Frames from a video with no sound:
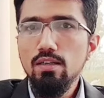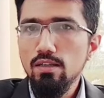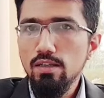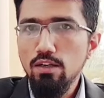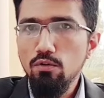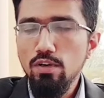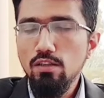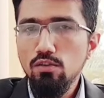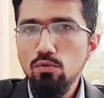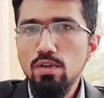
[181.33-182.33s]
uh, including the
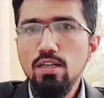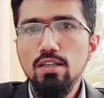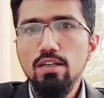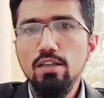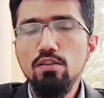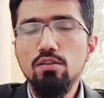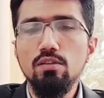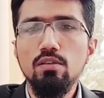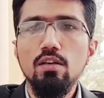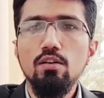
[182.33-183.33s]
students and teachers,
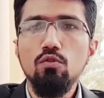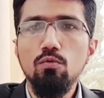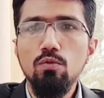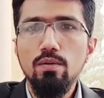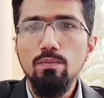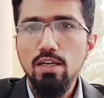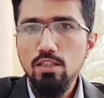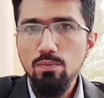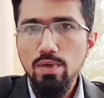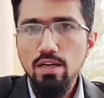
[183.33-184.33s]
to
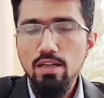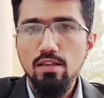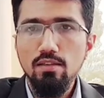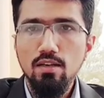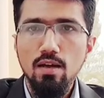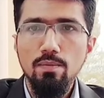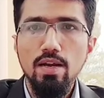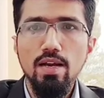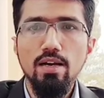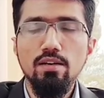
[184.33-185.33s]
participate in this club
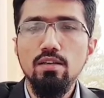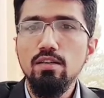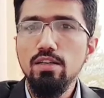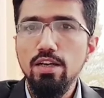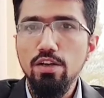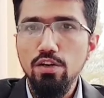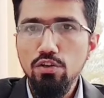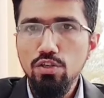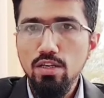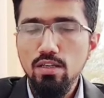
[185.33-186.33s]
and take
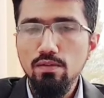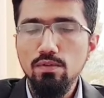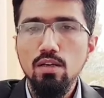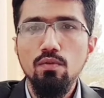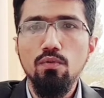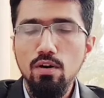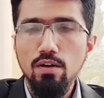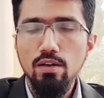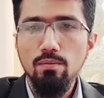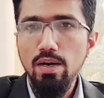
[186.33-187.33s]
initiatives for
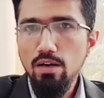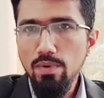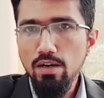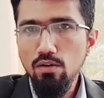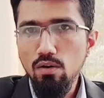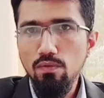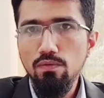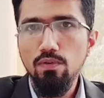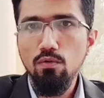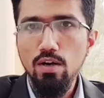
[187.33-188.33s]
the betterment of
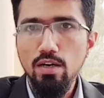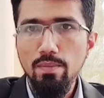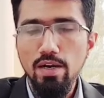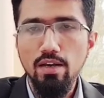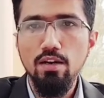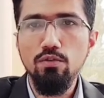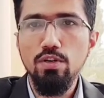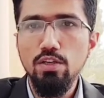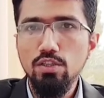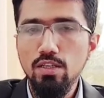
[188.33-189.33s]
quality medical
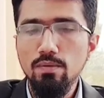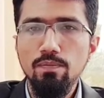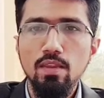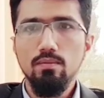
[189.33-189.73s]
education.